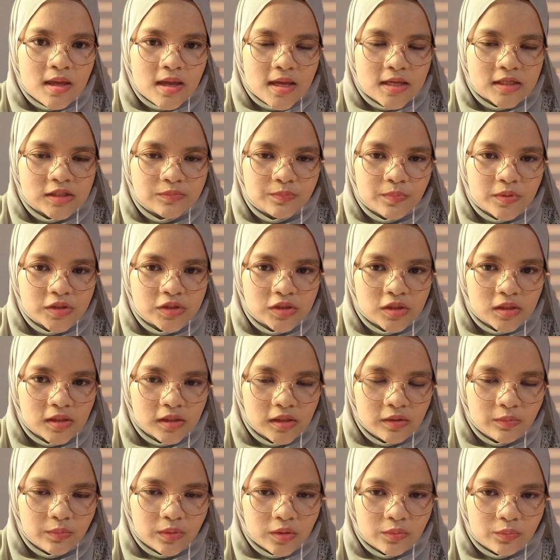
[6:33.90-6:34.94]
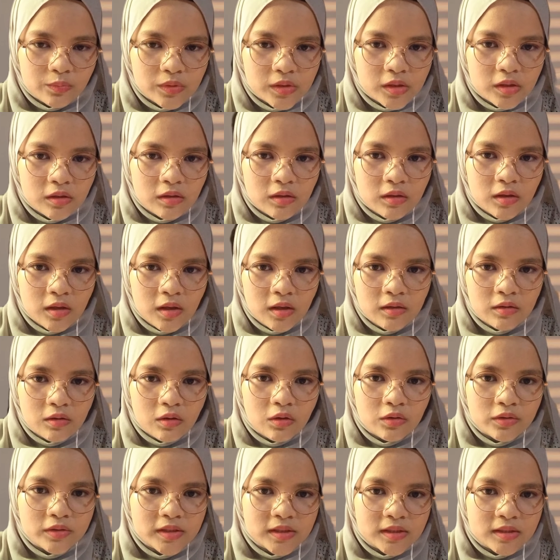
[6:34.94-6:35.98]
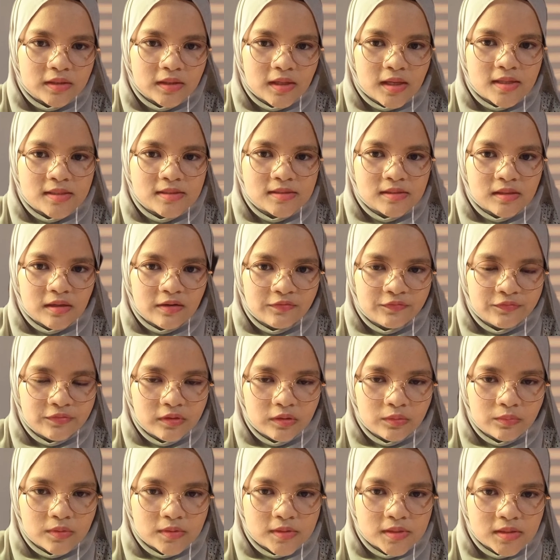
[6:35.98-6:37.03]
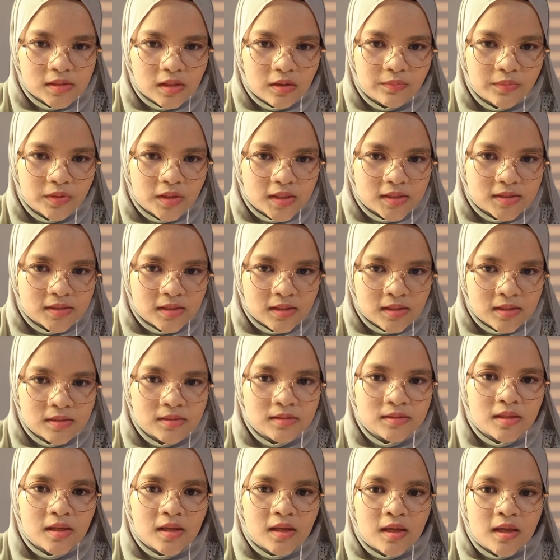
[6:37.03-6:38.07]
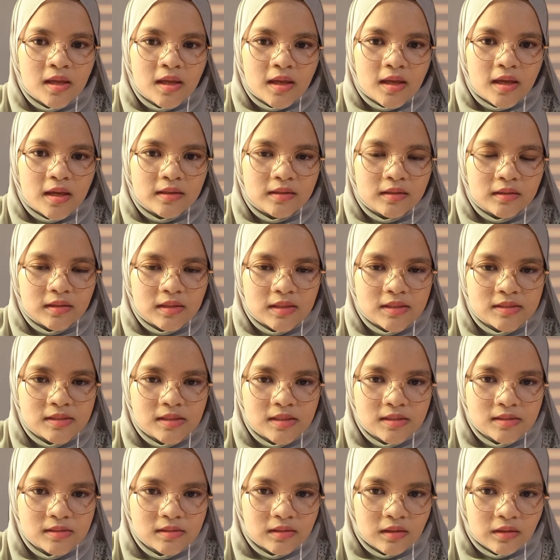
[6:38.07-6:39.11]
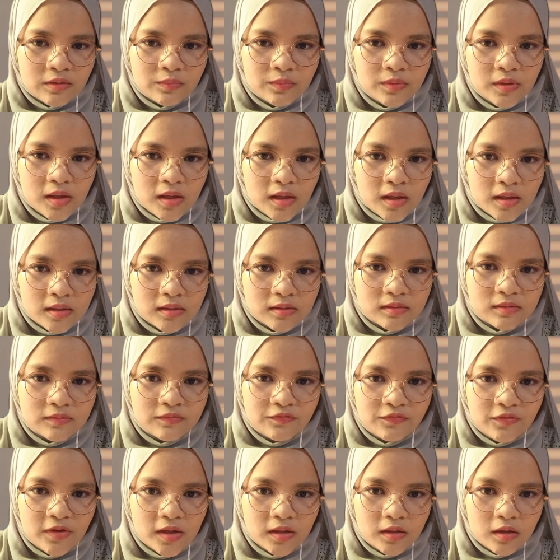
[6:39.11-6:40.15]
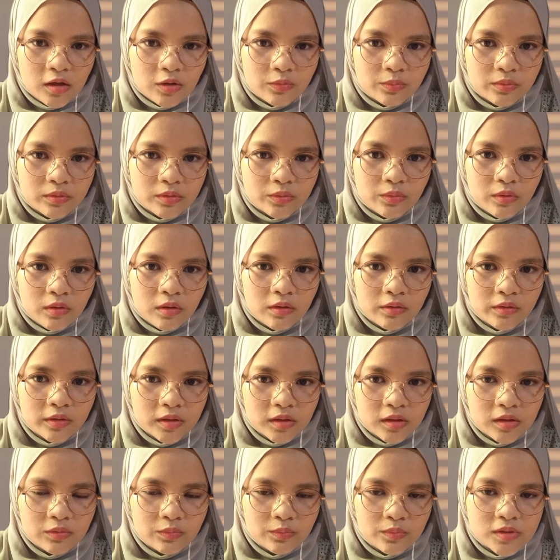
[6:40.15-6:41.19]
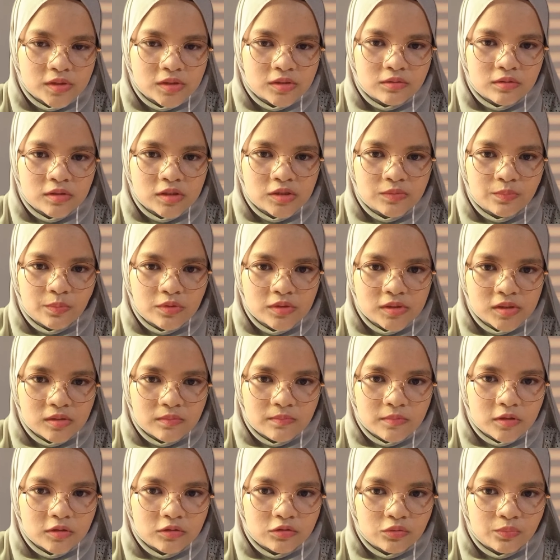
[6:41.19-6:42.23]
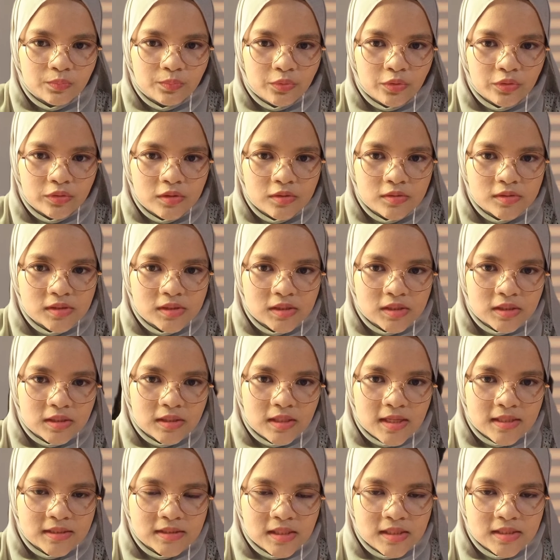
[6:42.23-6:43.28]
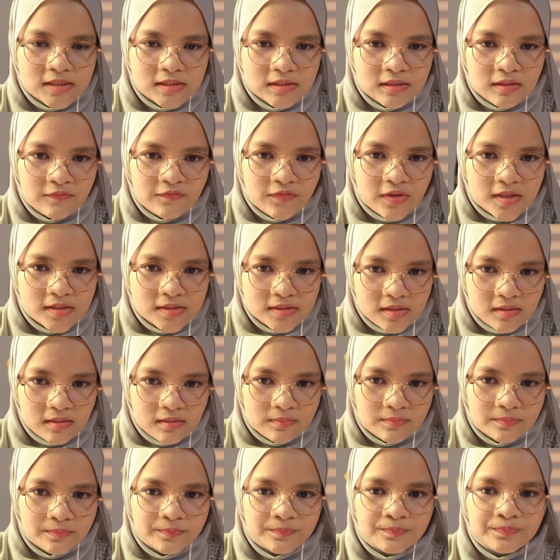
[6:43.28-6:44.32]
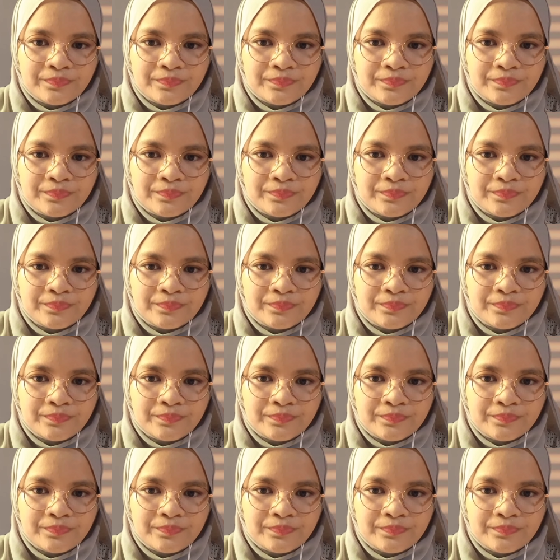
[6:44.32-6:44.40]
especially when we get older and suffer with some disease, and the disease that we had affect our organ which responsible to produce the digestive enzyme.